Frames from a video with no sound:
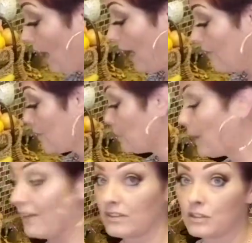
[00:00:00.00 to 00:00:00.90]
I have this
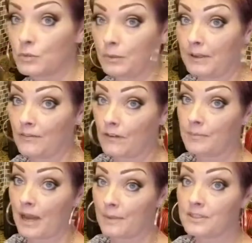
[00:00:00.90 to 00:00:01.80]
pot. This is one of my favorite
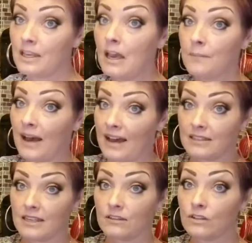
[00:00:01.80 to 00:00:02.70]
pots.
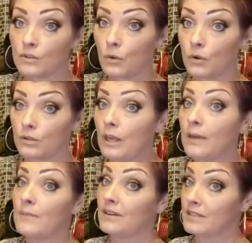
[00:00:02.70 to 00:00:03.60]
It looks old
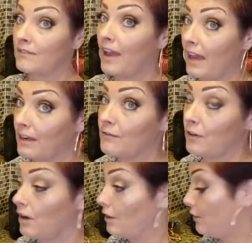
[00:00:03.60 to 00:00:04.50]
because I've had it
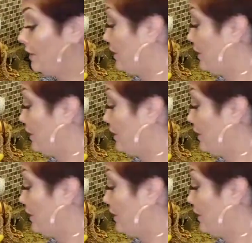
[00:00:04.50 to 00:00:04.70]
for 100